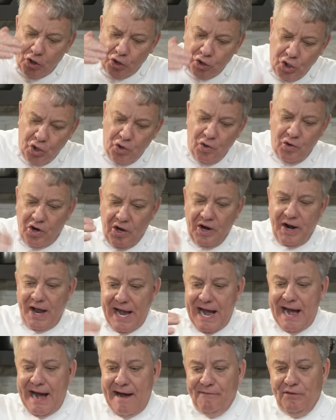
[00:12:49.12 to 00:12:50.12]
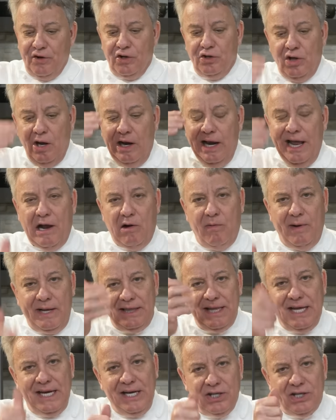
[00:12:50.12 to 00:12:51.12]
you're going to have a
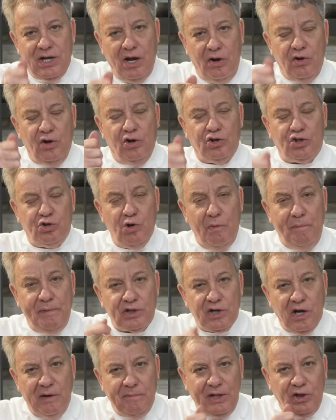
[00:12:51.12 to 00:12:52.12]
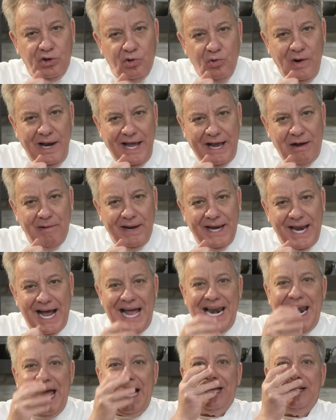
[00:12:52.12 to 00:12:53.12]
liquid, then a soup is going to be too liquid.
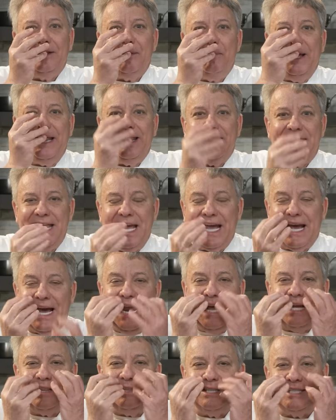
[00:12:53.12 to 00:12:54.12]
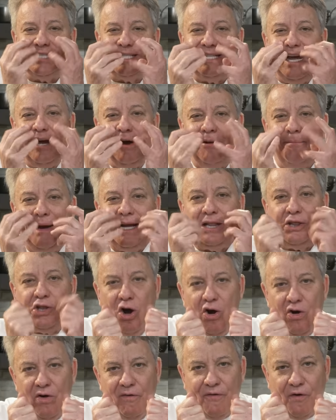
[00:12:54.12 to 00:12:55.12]
I like it to be thick. I like to stay on my
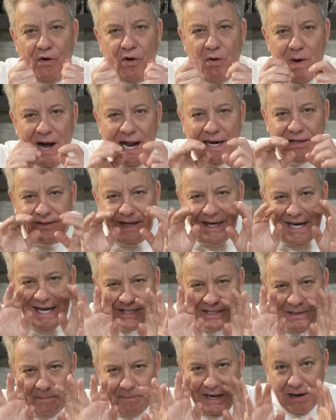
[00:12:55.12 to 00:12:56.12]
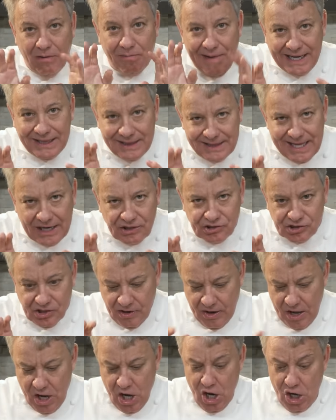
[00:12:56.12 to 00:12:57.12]
tongue for a while. So it has to be the right
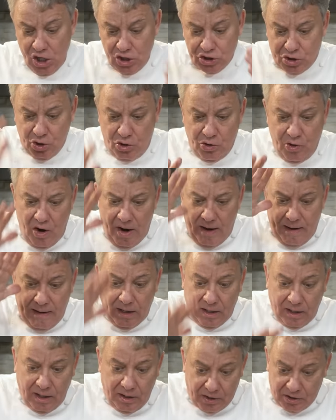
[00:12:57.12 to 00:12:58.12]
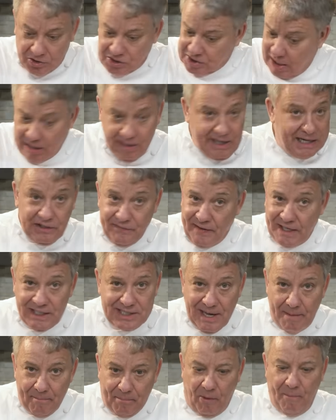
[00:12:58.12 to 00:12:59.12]
texture. So the secret is very
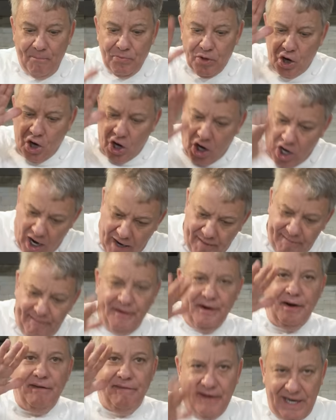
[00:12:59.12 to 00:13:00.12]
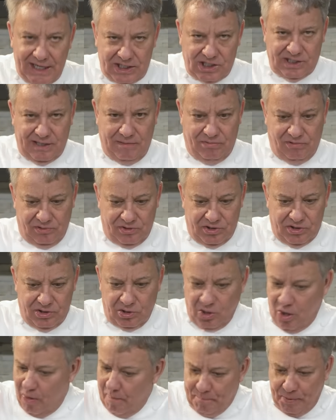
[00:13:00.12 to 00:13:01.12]
simple. Cover the vegetables.
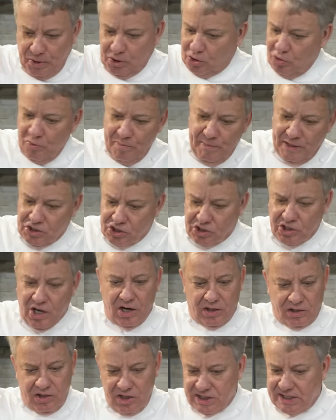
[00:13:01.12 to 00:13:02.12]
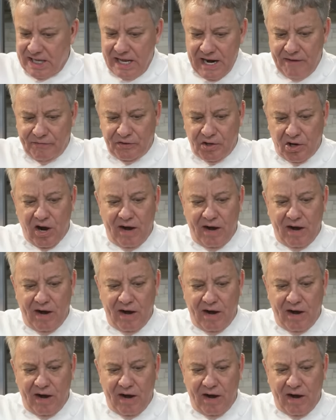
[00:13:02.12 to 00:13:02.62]
Don't put too much stock. Just enough to